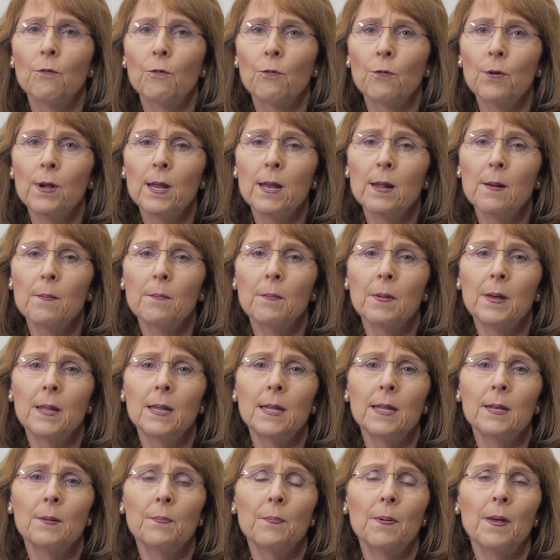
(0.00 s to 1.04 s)
freed up
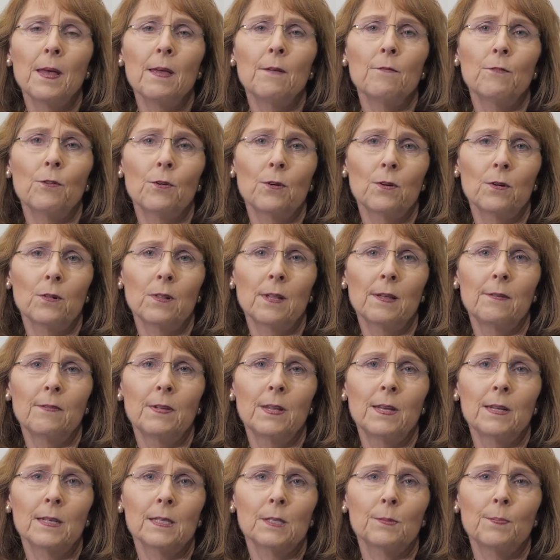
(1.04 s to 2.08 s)
money to pay for her
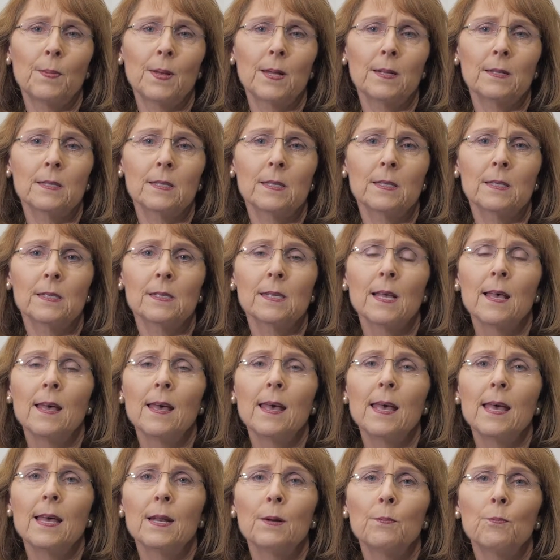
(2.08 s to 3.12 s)
living expenses,
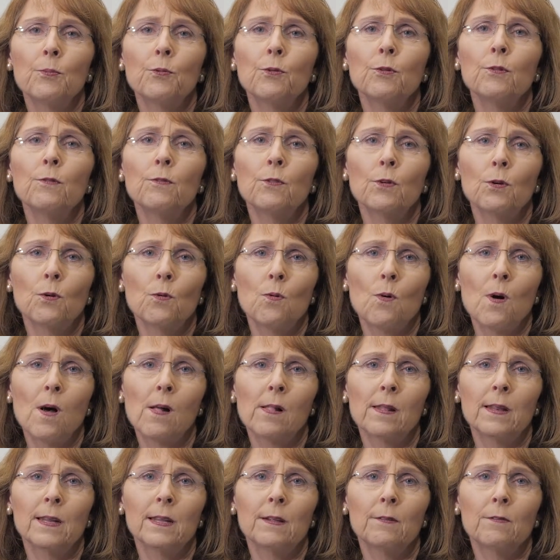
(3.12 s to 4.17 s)
and improve her
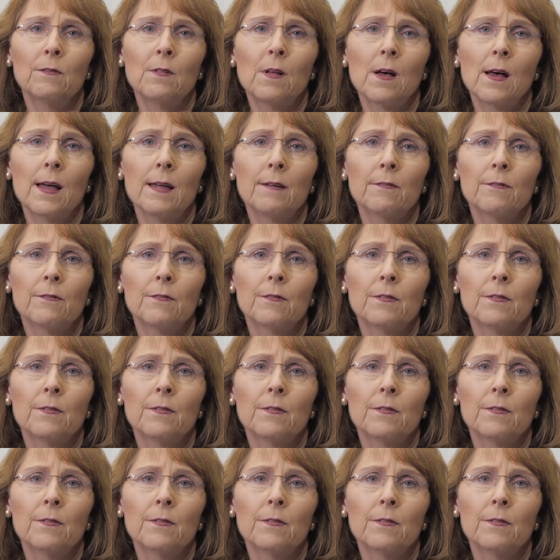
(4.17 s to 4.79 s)
quality of life.